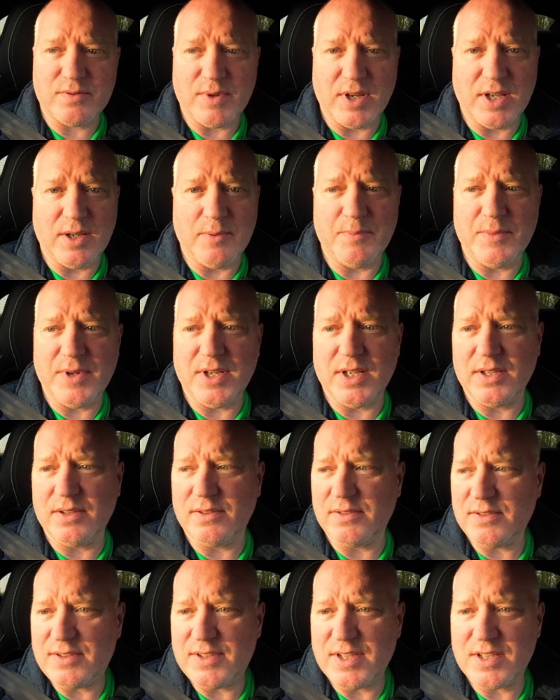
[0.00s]
and
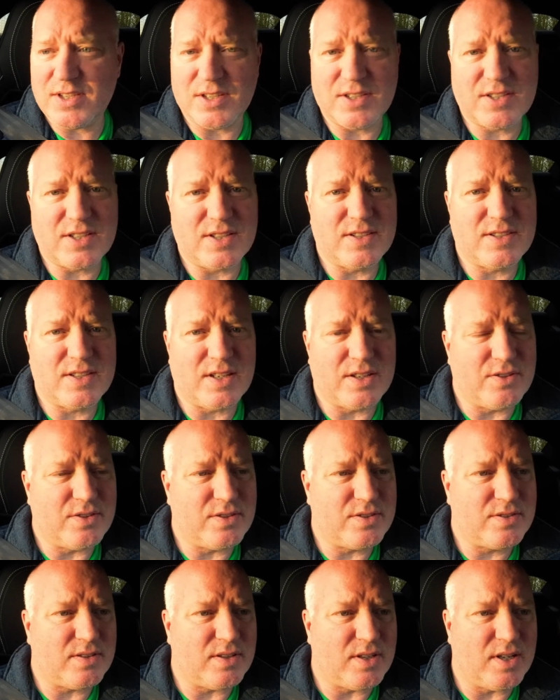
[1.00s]
this is
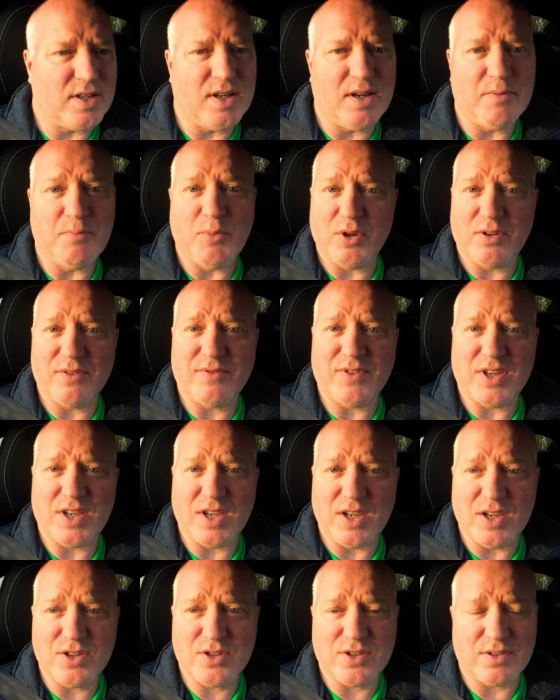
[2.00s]
considered a
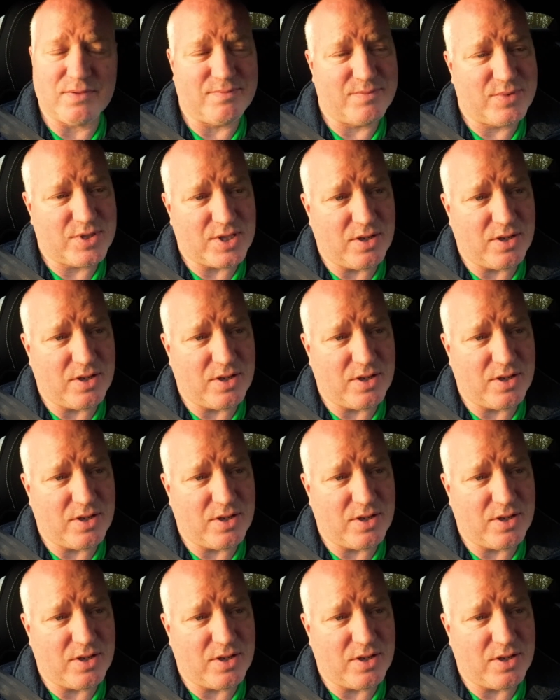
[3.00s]
modification.